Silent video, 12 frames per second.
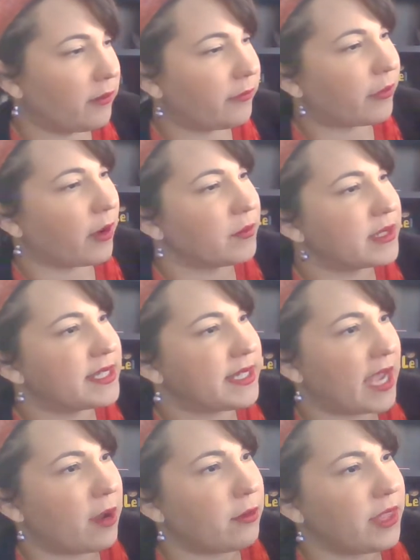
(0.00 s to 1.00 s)
from
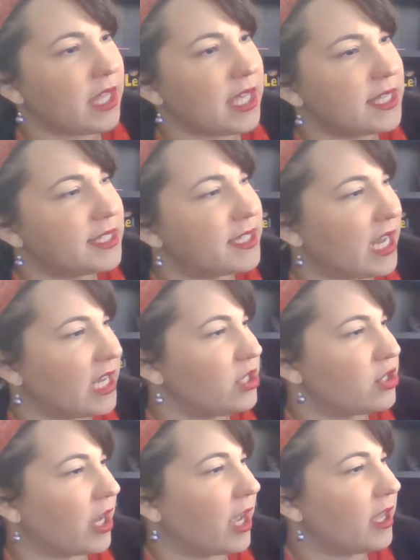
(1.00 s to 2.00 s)
Southeast
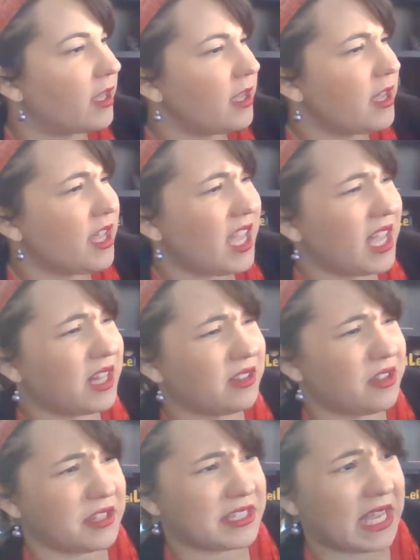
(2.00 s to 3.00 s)
Asia. It
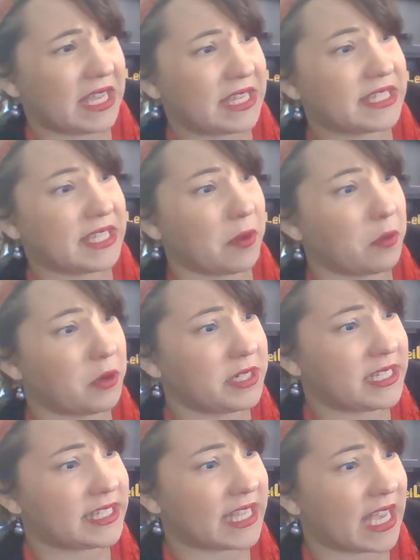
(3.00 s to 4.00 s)
looks like
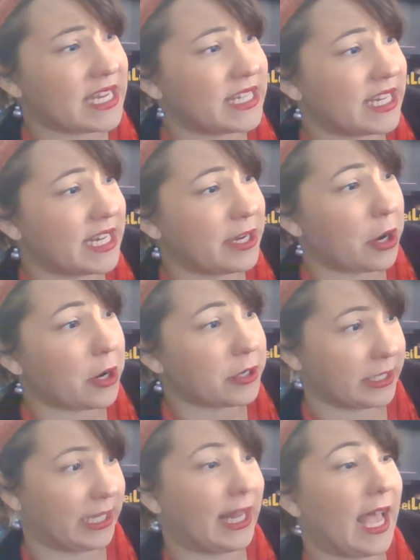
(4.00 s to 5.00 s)
someone designed it in
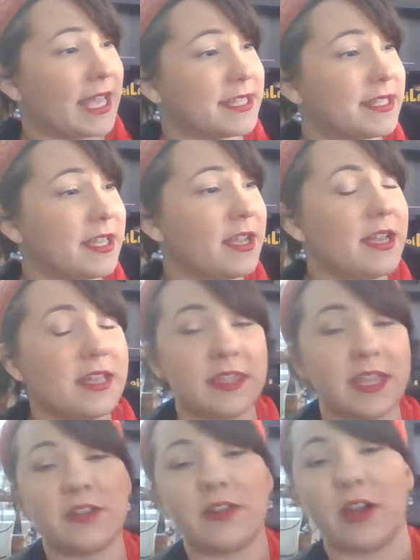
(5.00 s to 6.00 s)
art class.
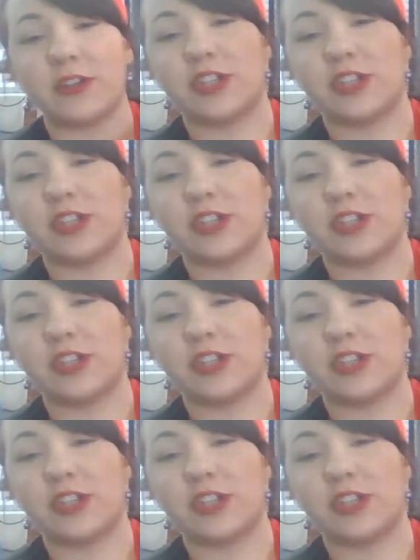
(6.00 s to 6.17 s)
There are